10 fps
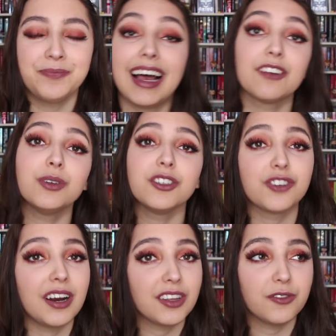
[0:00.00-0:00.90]
Last one is
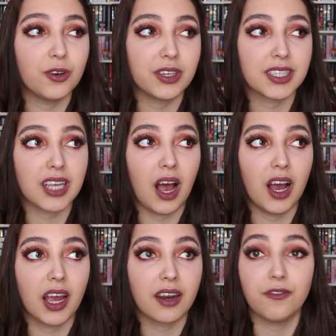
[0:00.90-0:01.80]
try not to focus
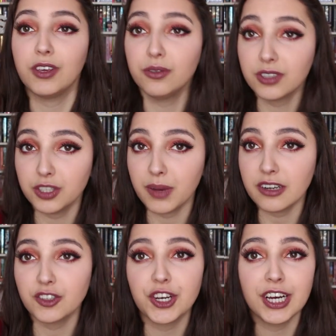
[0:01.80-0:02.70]
on views too
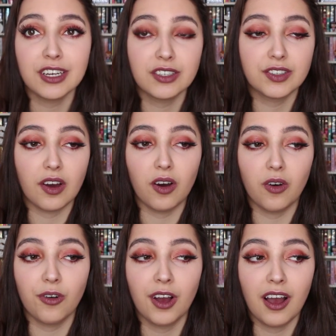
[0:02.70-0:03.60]
much
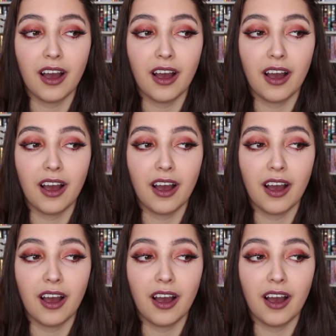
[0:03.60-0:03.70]
so